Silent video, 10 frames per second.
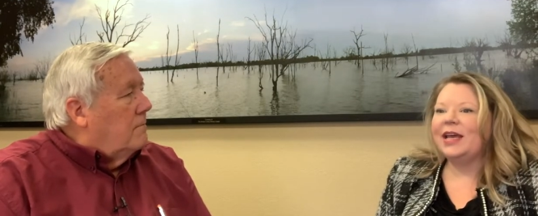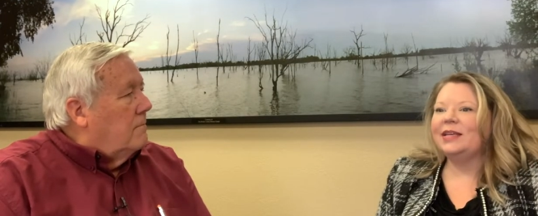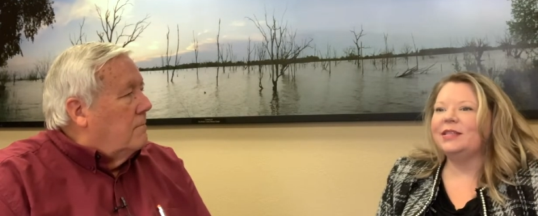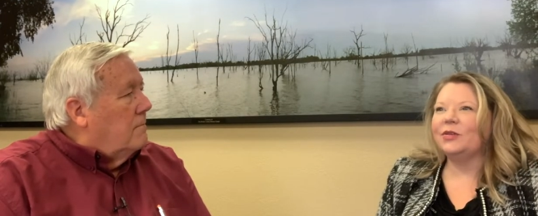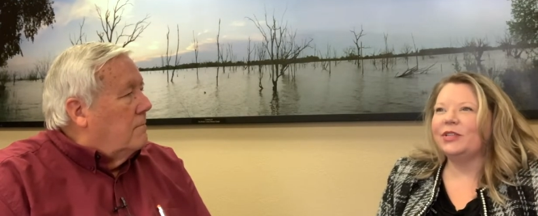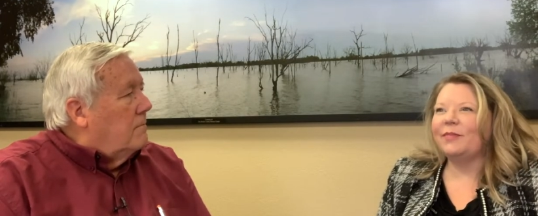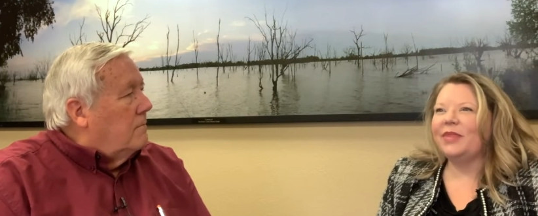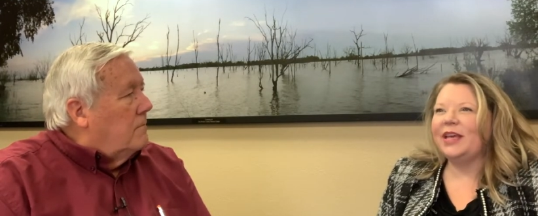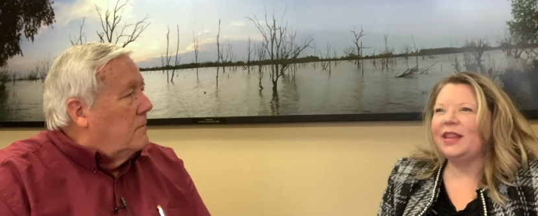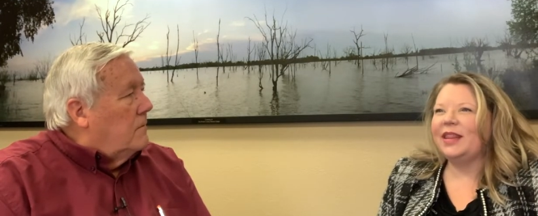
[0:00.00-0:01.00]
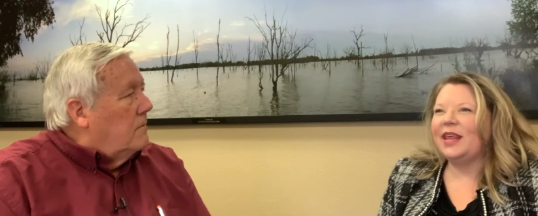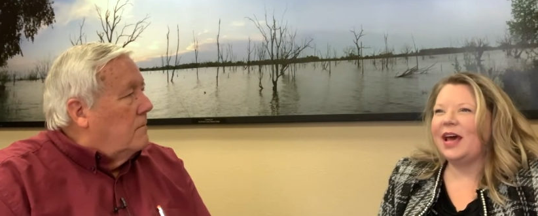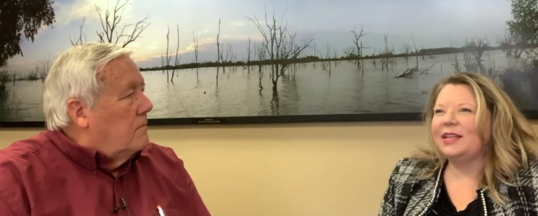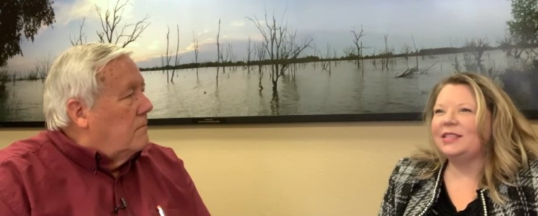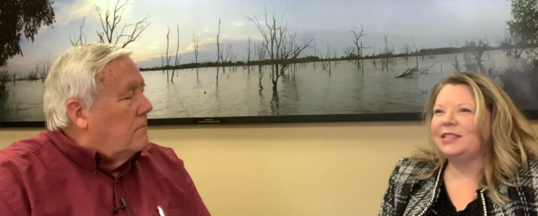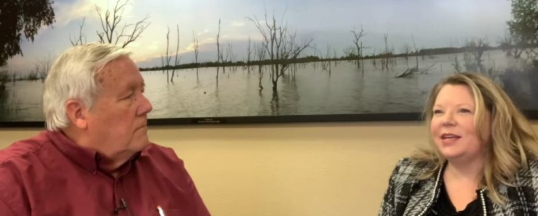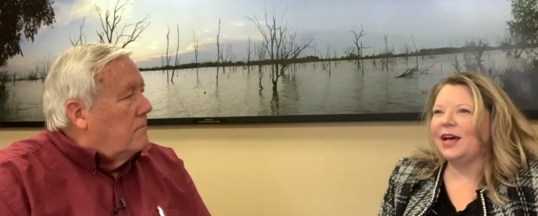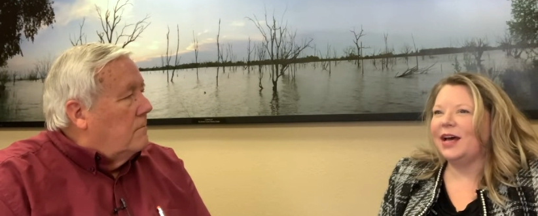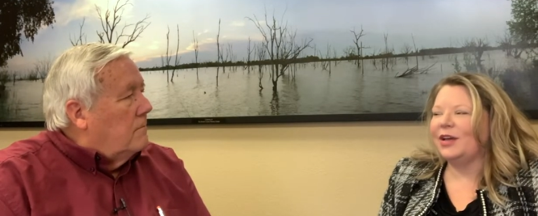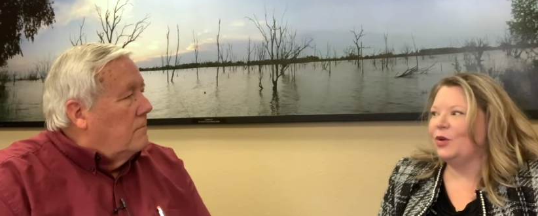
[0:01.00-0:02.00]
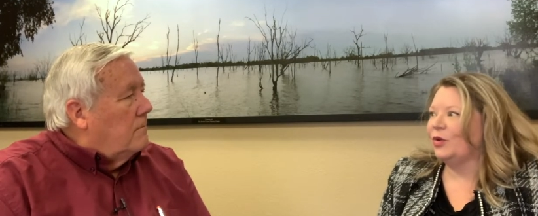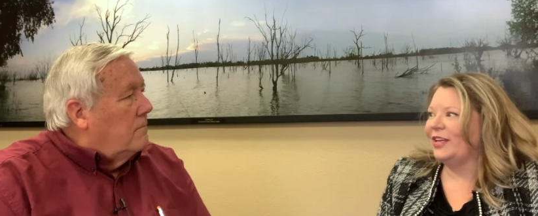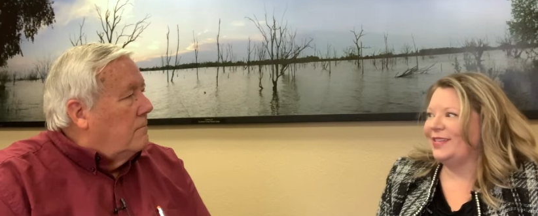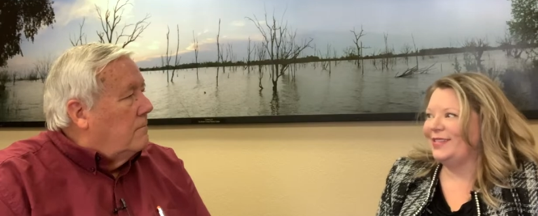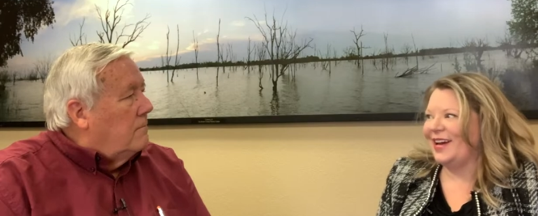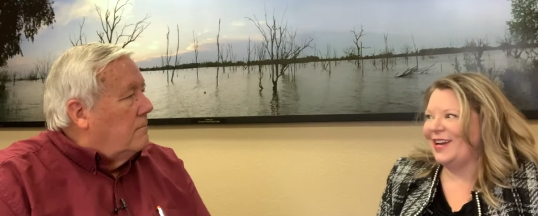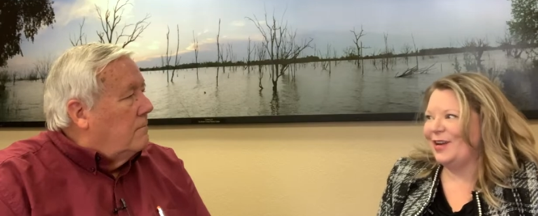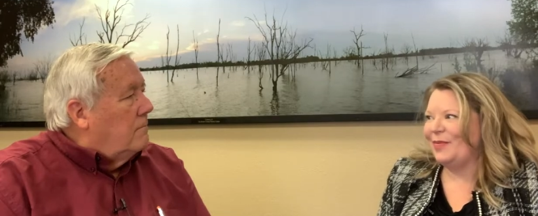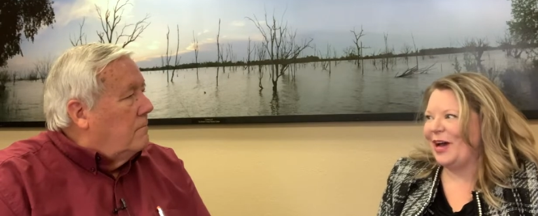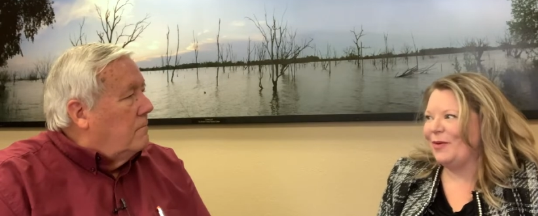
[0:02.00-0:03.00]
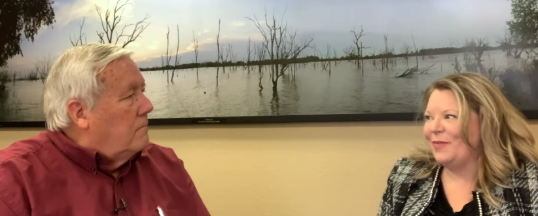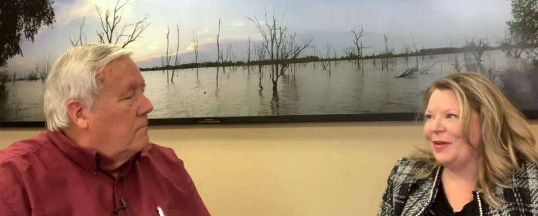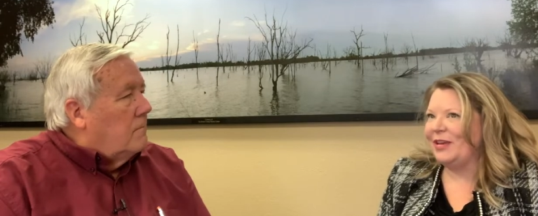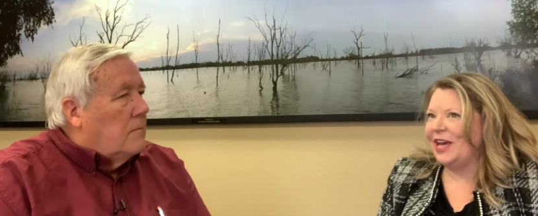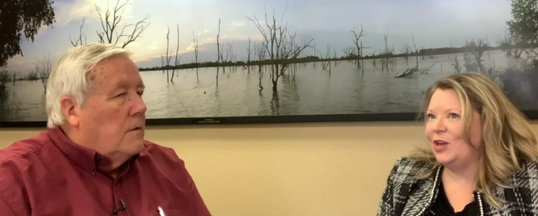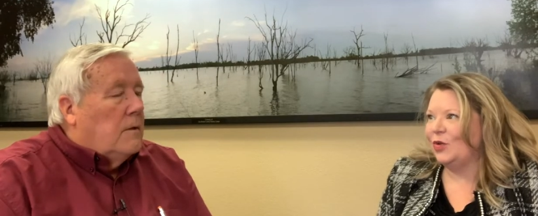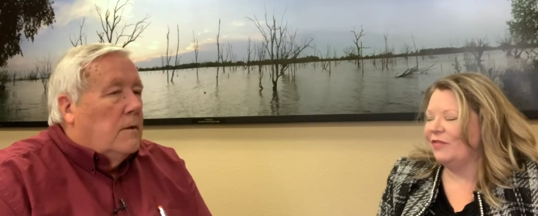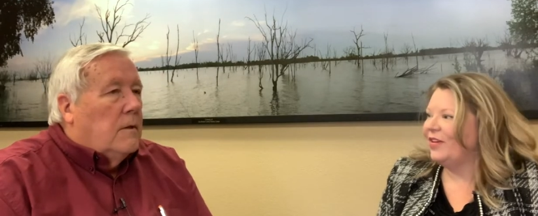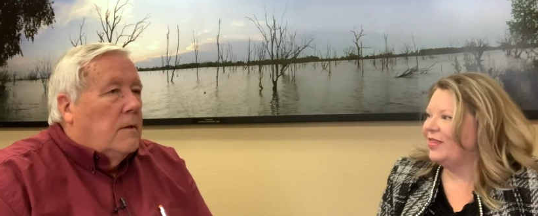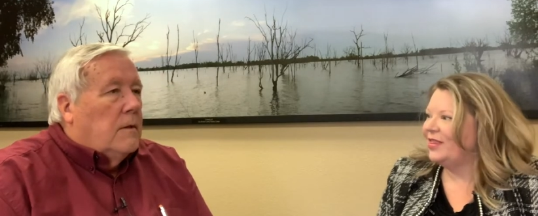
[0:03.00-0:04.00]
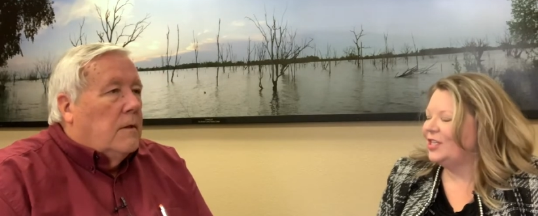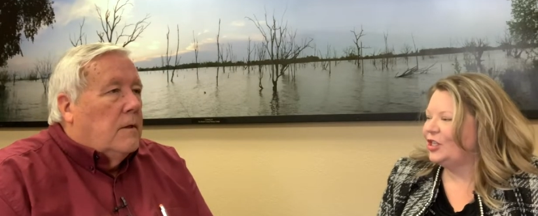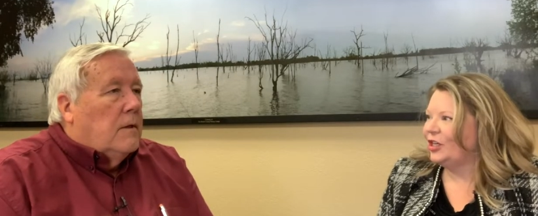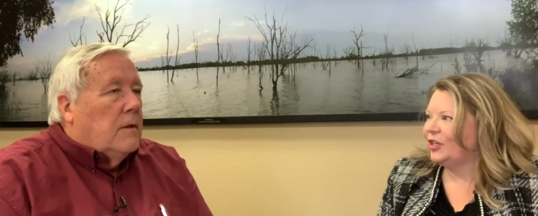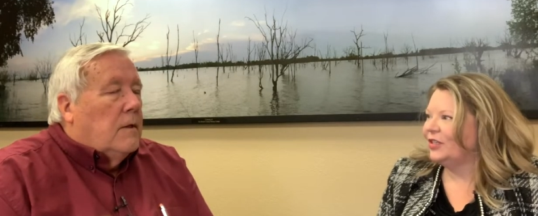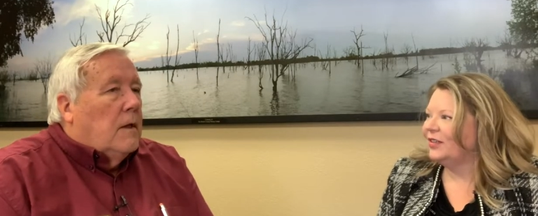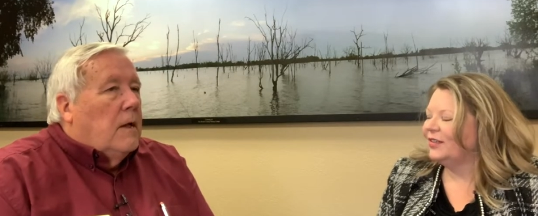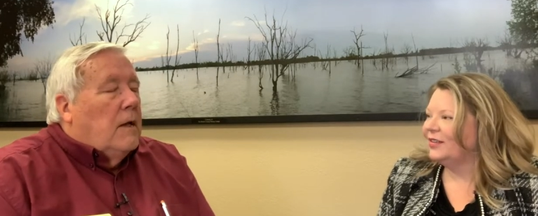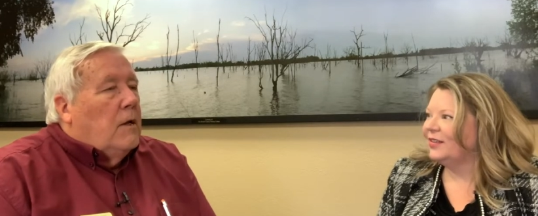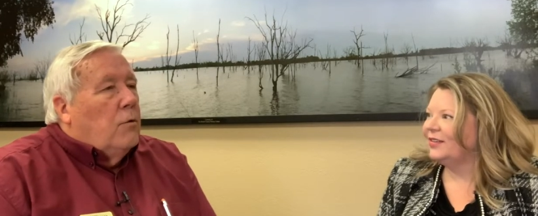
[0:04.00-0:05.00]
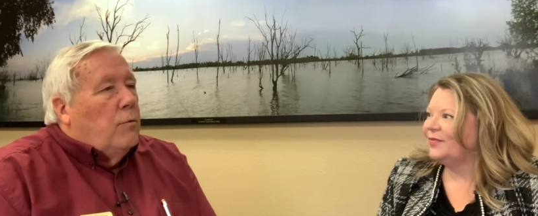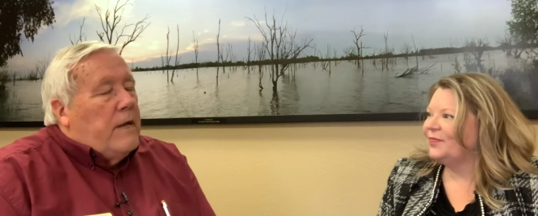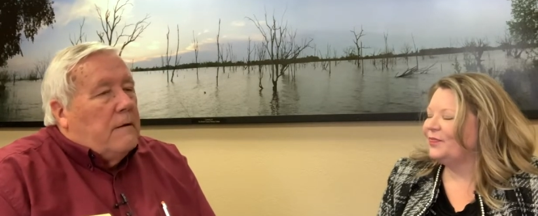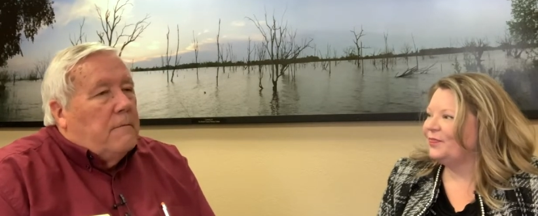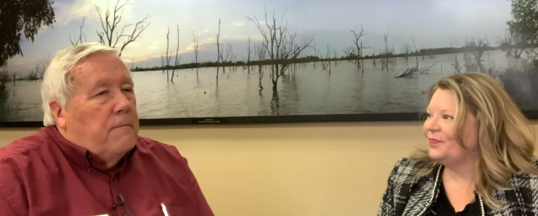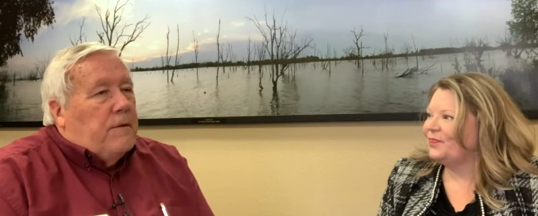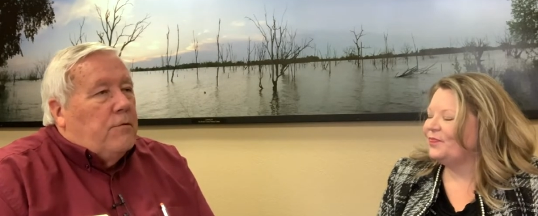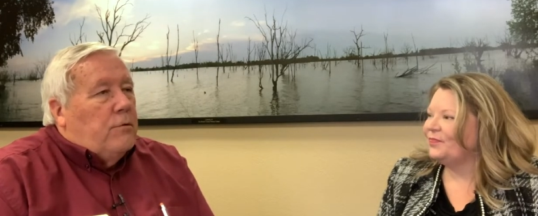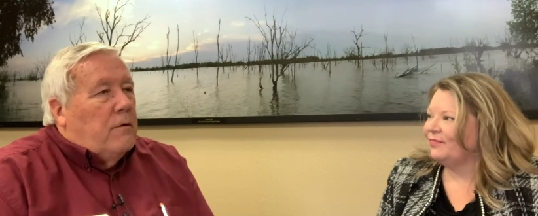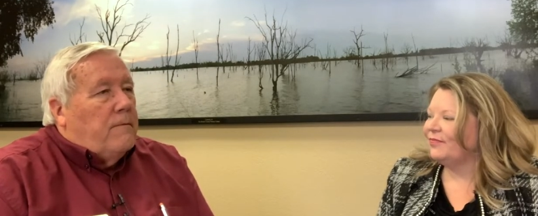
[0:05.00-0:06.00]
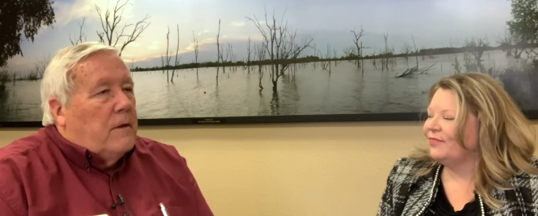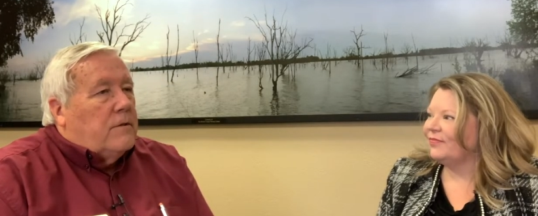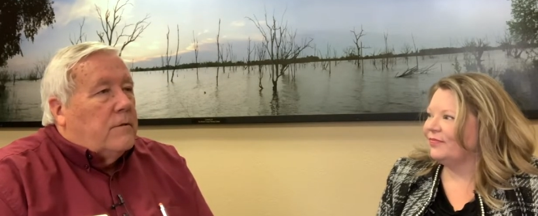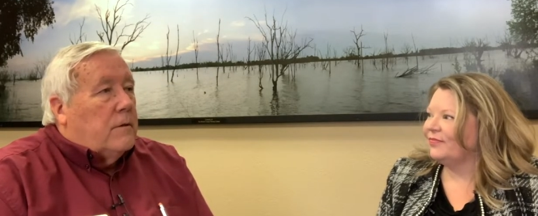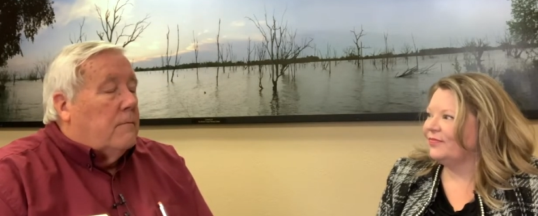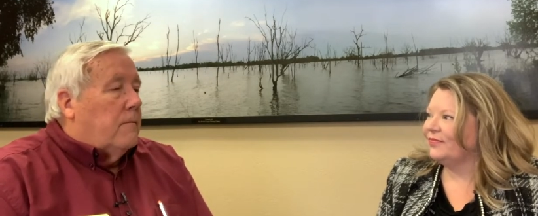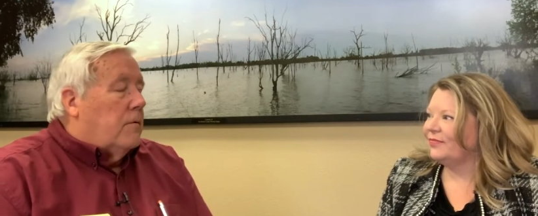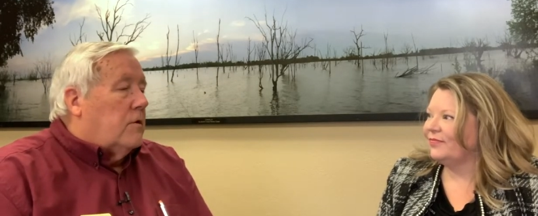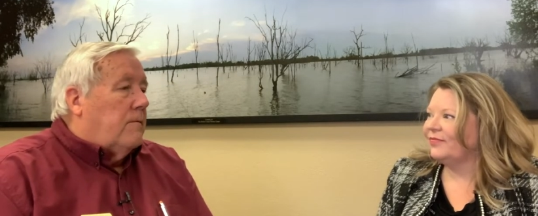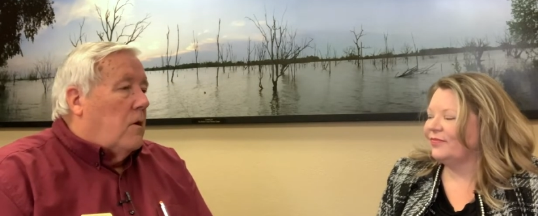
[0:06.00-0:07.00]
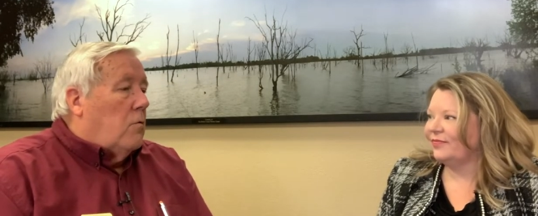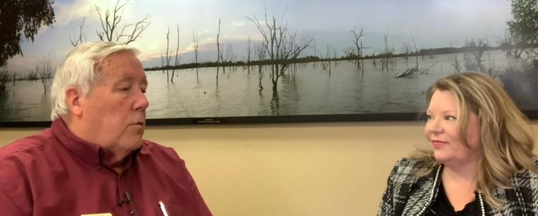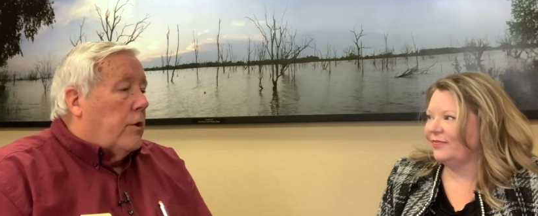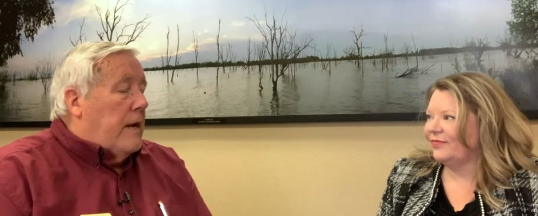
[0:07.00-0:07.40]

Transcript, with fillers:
Speaker 1: Is there something that you're really excited about, maybe a new event this year?
Speaker 2: We have a few new events. First of all, we're going